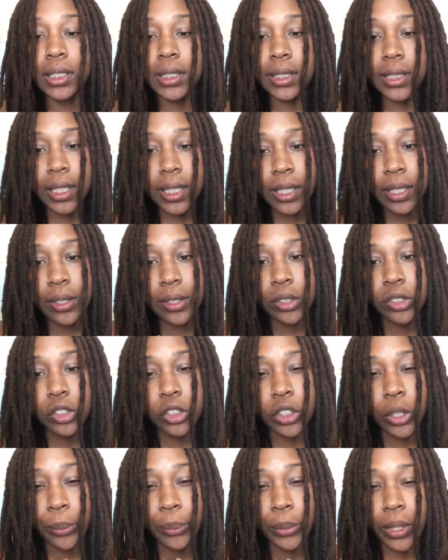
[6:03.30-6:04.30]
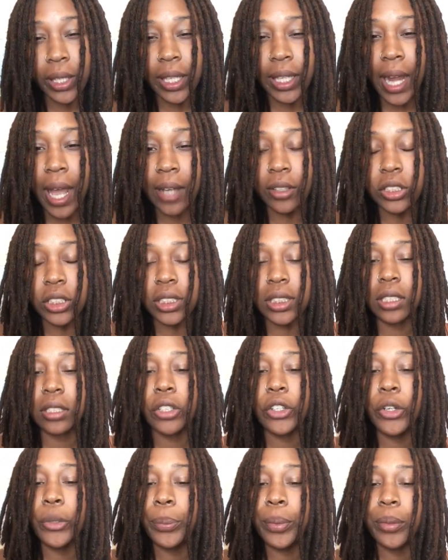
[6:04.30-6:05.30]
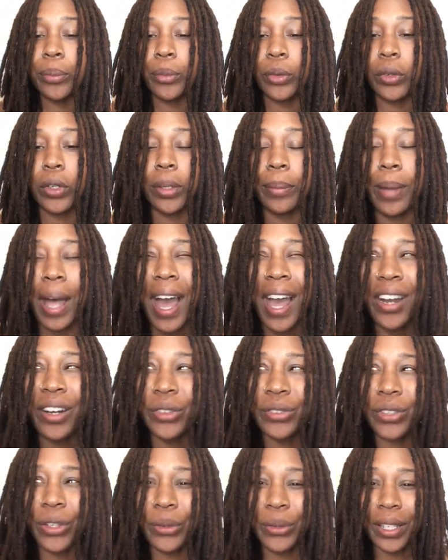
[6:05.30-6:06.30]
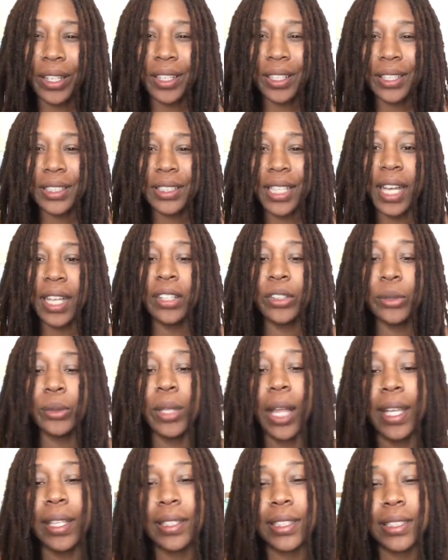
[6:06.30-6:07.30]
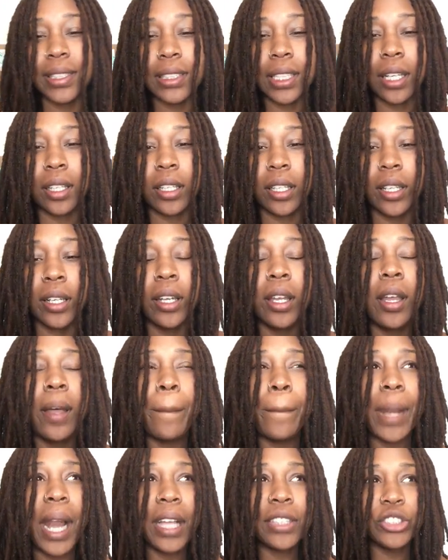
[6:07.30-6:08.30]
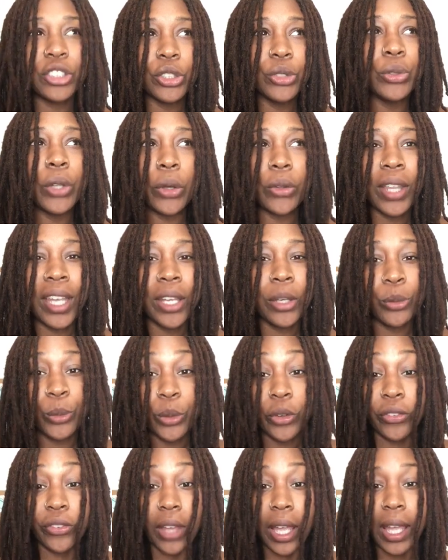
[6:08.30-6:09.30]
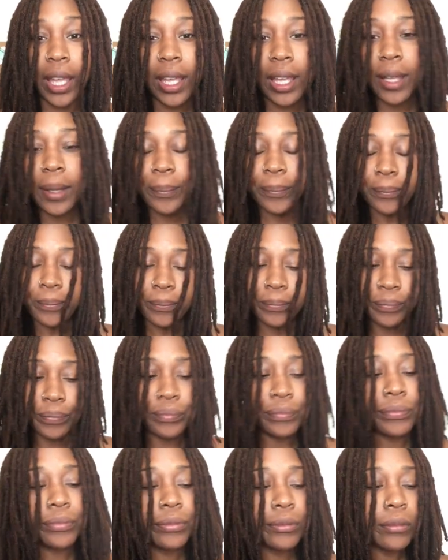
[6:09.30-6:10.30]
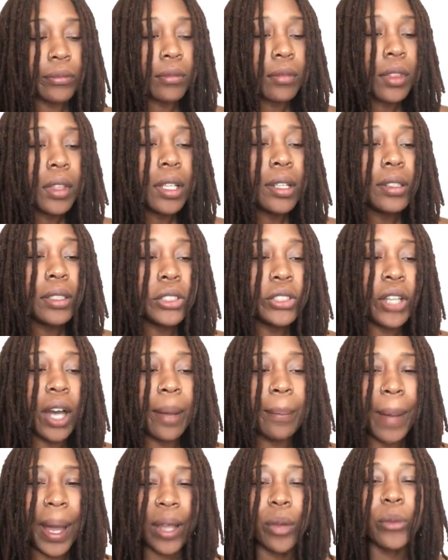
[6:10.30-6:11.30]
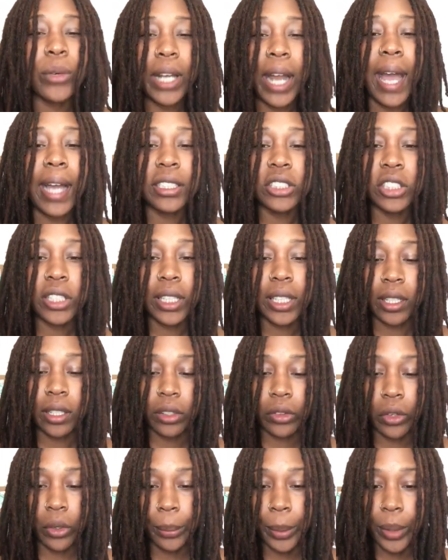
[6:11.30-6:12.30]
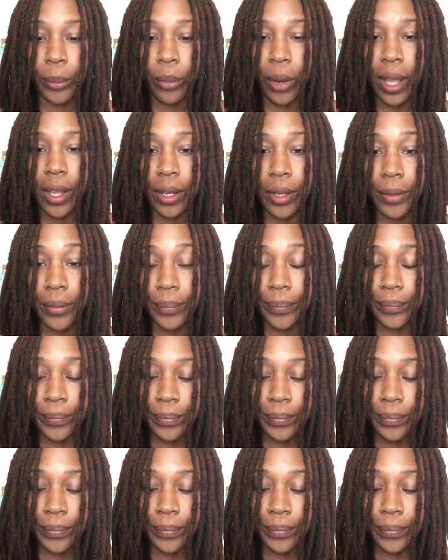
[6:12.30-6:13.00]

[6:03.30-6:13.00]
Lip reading: just to bring it out just a little bit more. But I don't know yet, because I do like this color, but I do know that it will fade, so I might want to actually get it a little bit brighter.